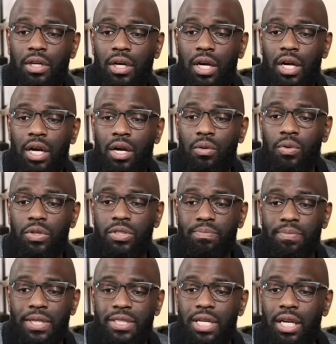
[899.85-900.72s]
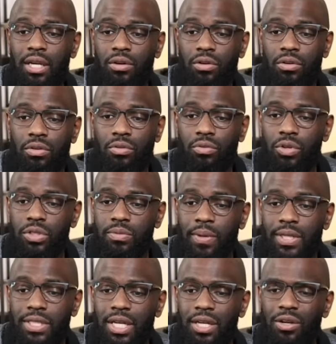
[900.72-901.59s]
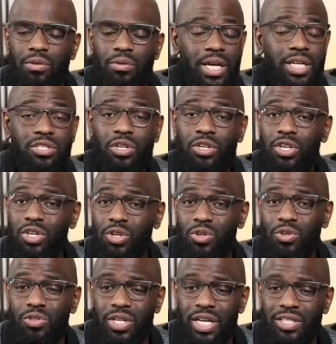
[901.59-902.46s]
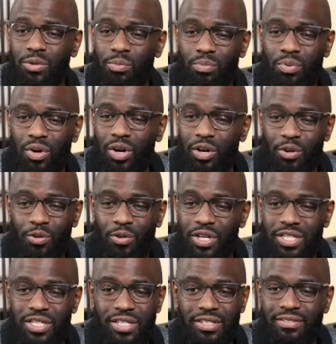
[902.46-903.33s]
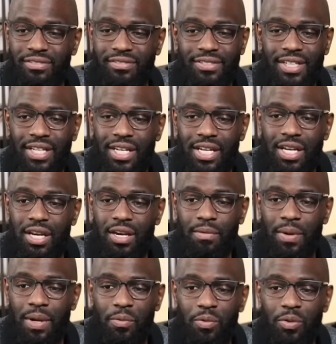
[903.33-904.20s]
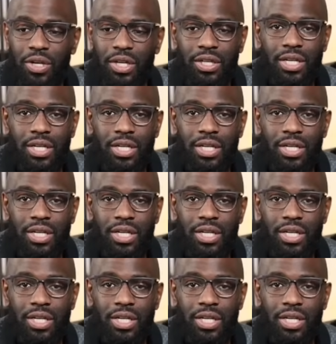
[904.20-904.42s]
what's my take on? That's a broad question. Maybe we can